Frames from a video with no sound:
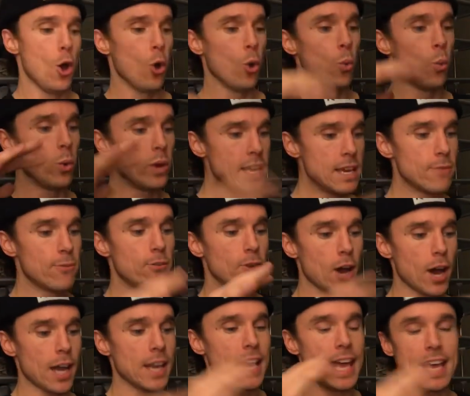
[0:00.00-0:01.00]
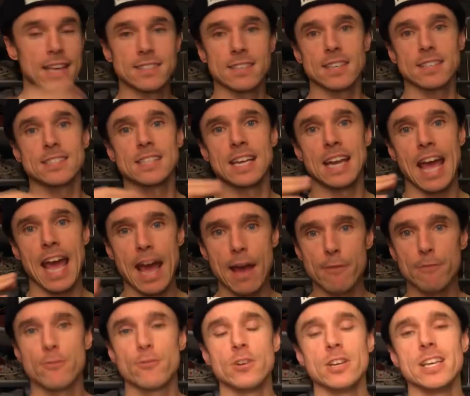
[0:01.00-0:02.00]
We find Asics in
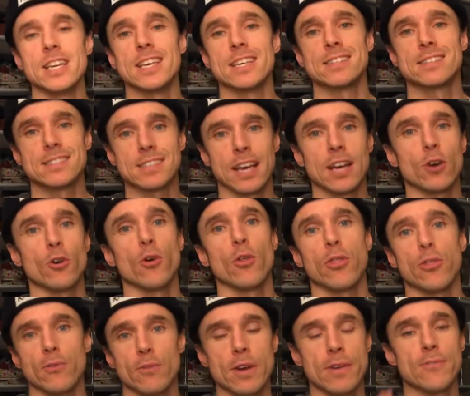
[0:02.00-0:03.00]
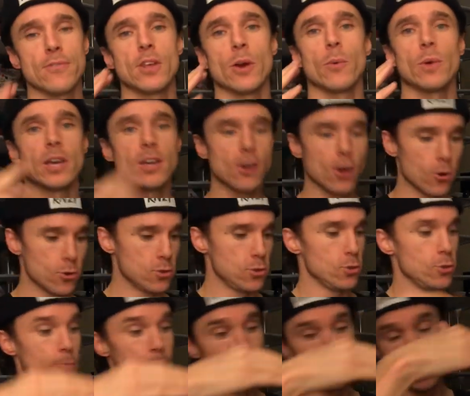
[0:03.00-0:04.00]
every single thrift that we go to.
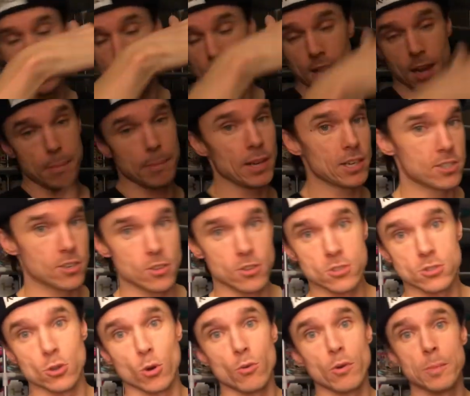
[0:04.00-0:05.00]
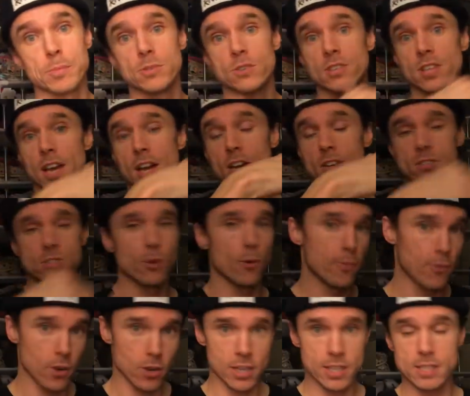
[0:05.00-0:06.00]
You got to make sure there's no rips or tears, no
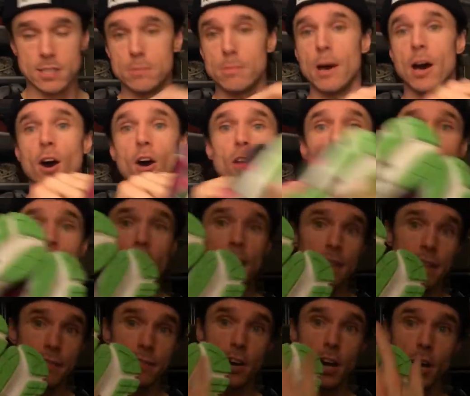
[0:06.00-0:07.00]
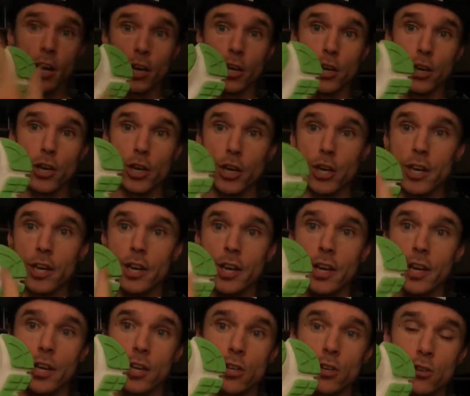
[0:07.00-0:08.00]
funky smell. They've got good
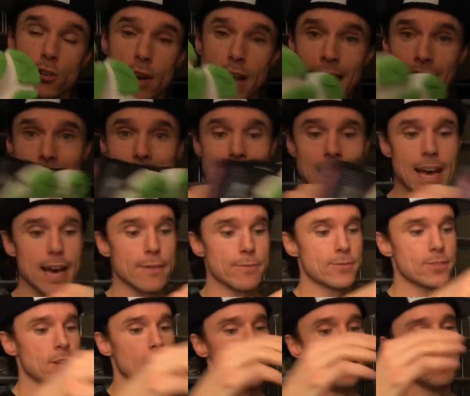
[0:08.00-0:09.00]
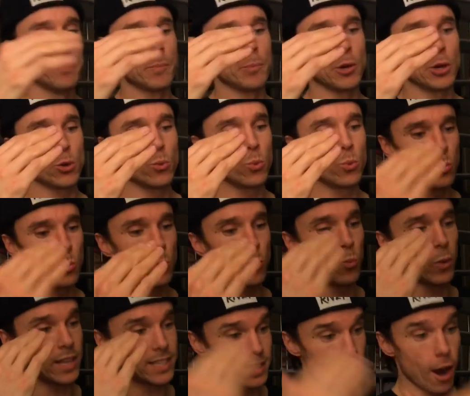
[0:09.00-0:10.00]
tread left. But
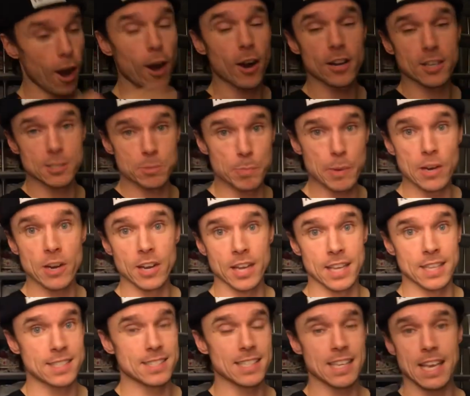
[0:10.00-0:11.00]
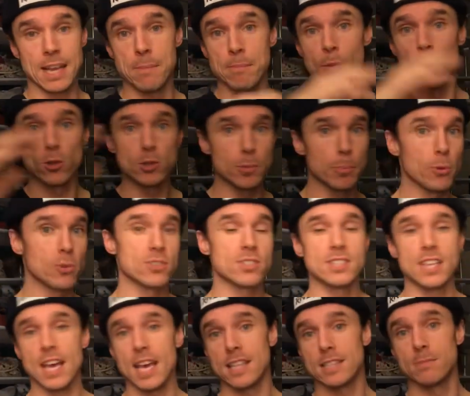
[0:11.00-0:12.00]
it's our experience in multiple
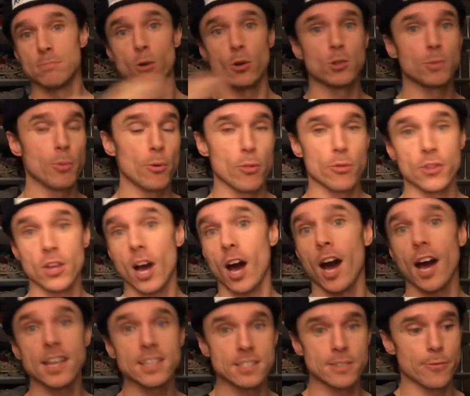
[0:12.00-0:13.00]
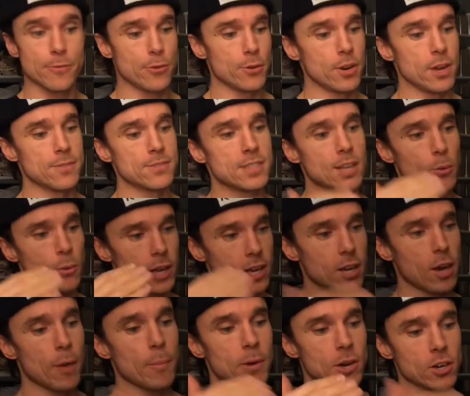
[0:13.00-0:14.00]
states, multiple kinds of thrifts that we
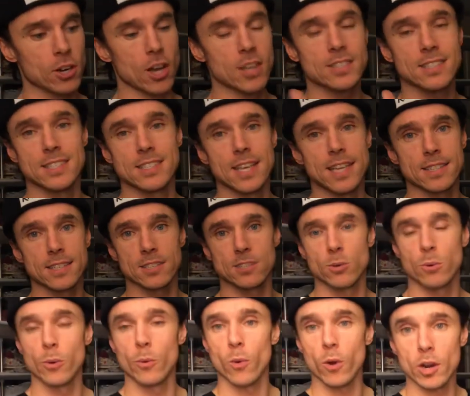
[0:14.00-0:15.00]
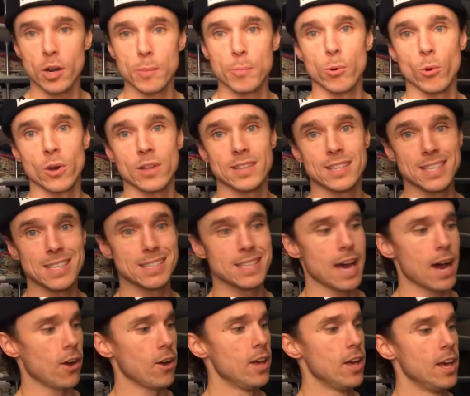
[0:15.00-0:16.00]
come across these Asics. So we wanted to point these
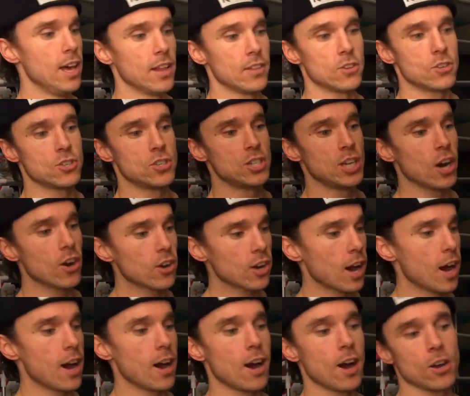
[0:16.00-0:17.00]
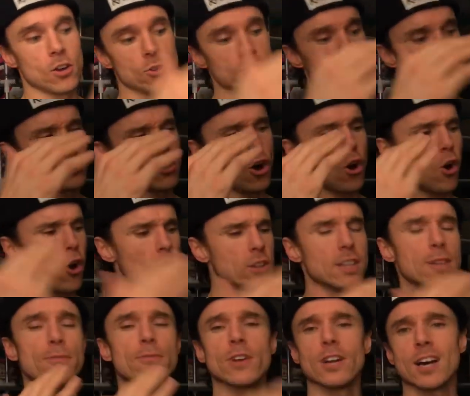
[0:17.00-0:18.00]
out. There's Gel Kayanos. There's all
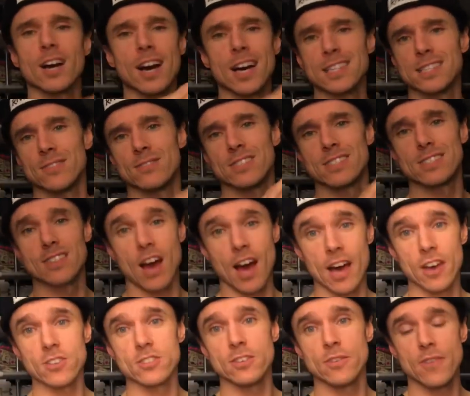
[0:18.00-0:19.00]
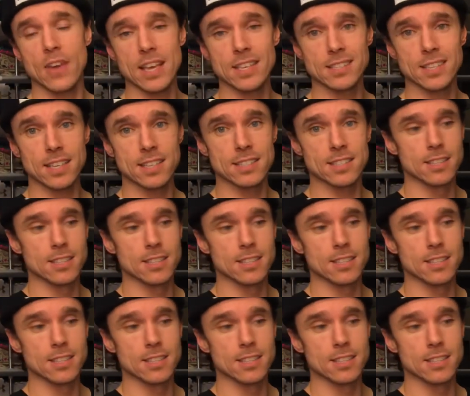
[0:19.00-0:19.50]
different kinds of styles of Asics.